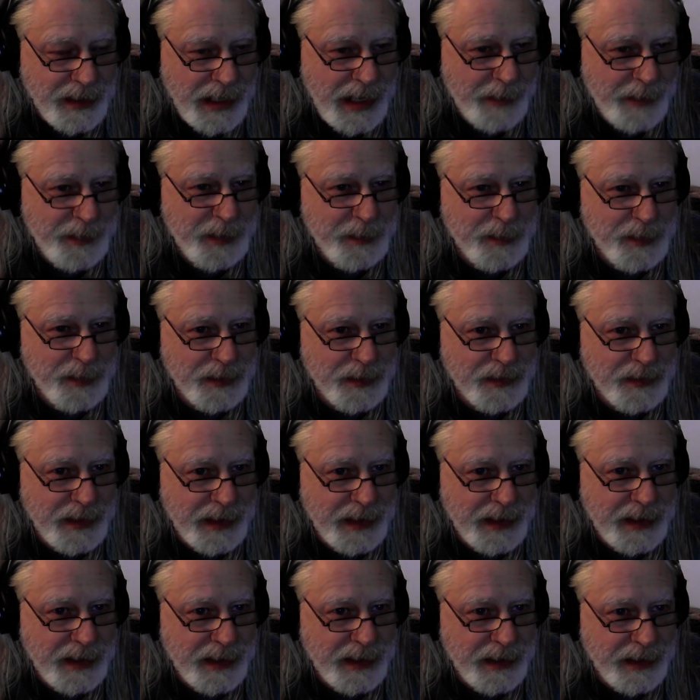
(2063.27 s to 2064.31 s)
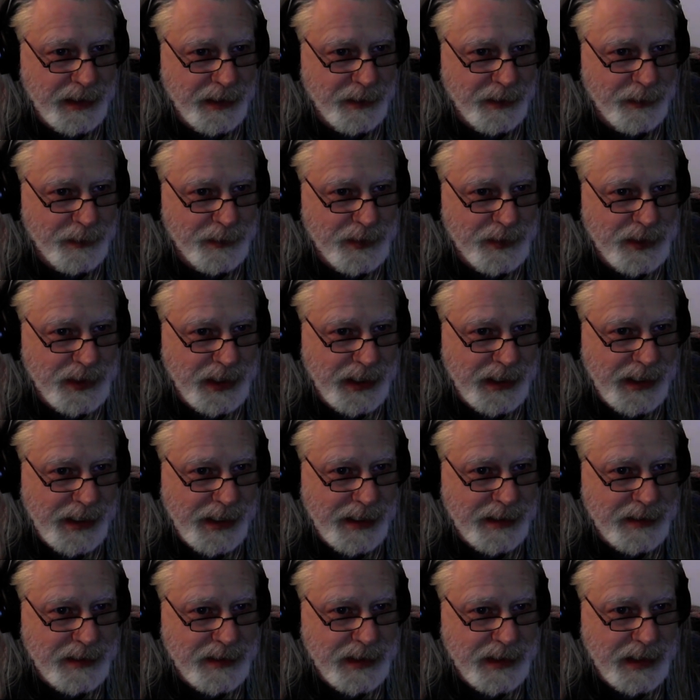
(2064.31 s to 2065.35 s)
Happy birthday, old
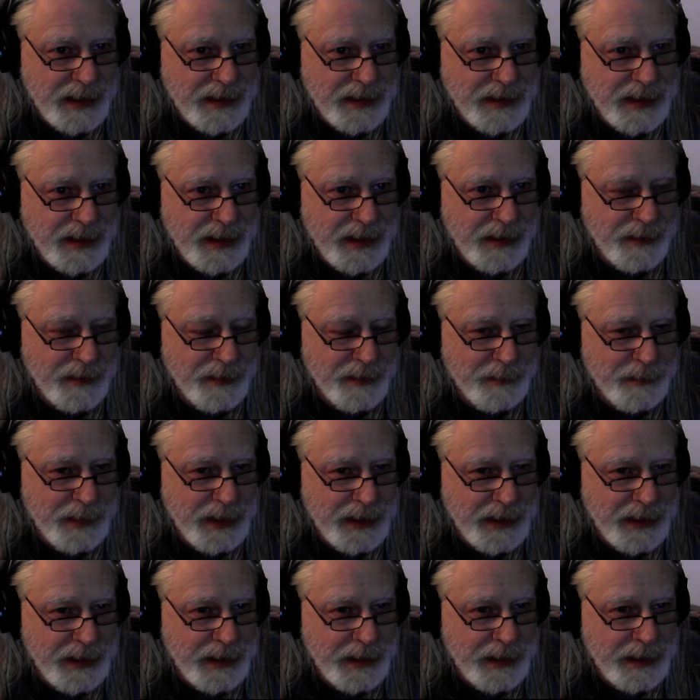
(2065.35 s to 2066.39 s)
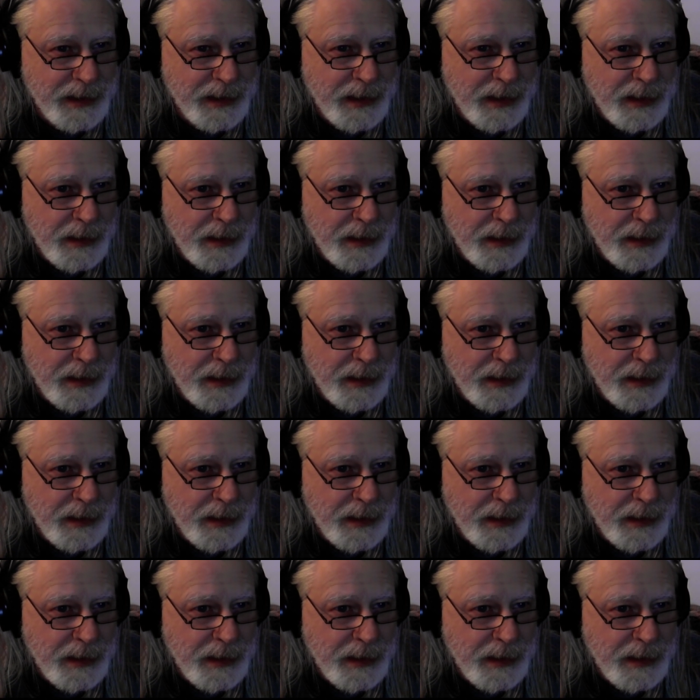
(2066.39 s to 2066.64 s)
J.S. How's it going, buddy?